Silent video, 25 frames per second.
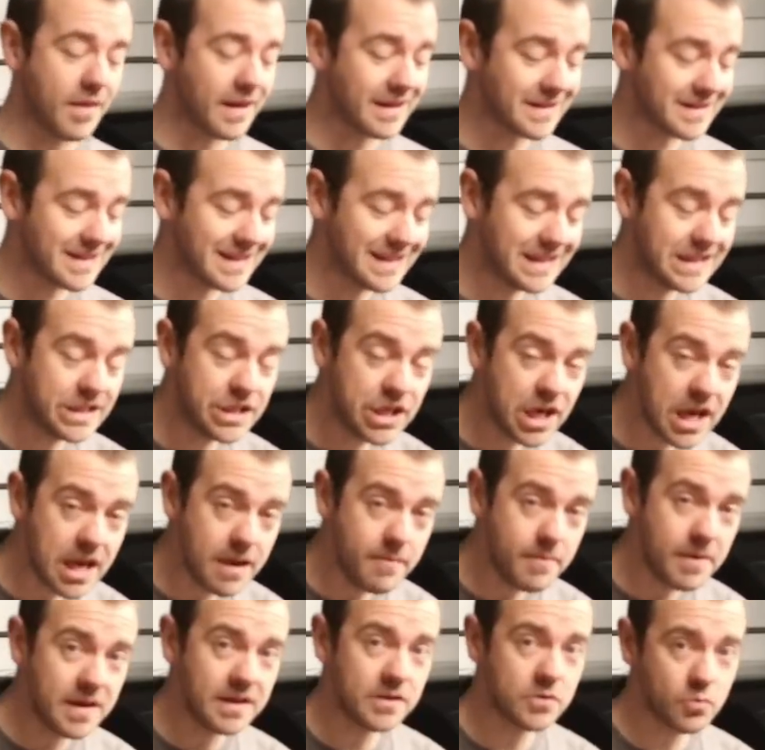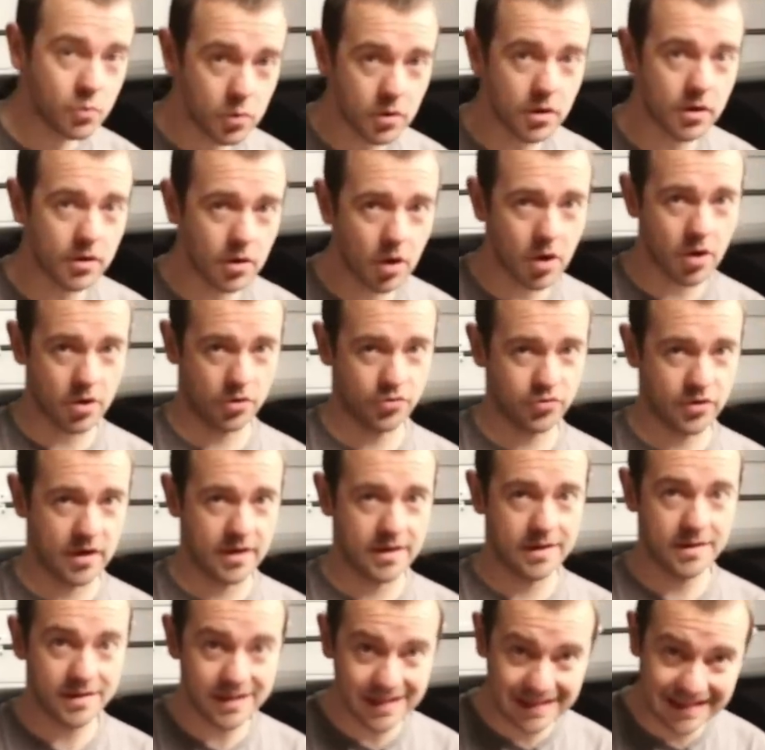That's the cheapest one on Auto
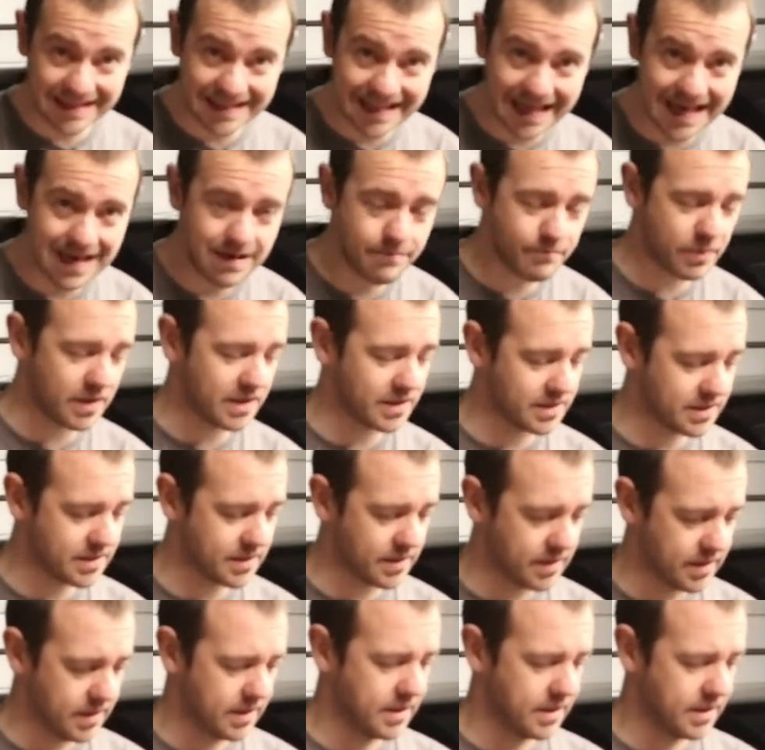Trader, the cheapest.